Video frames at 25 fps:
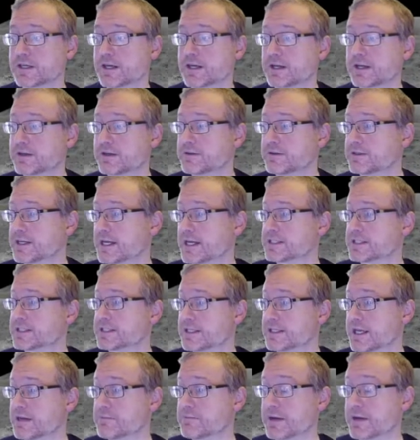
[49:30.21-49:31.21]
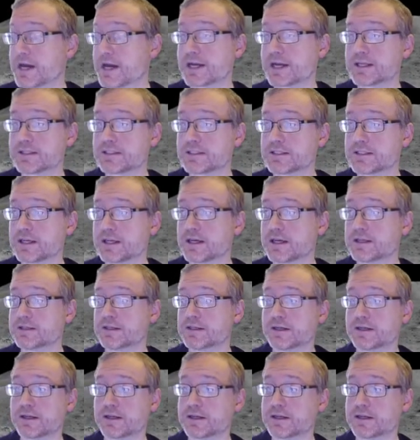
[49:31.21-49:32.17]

NASA came back and said,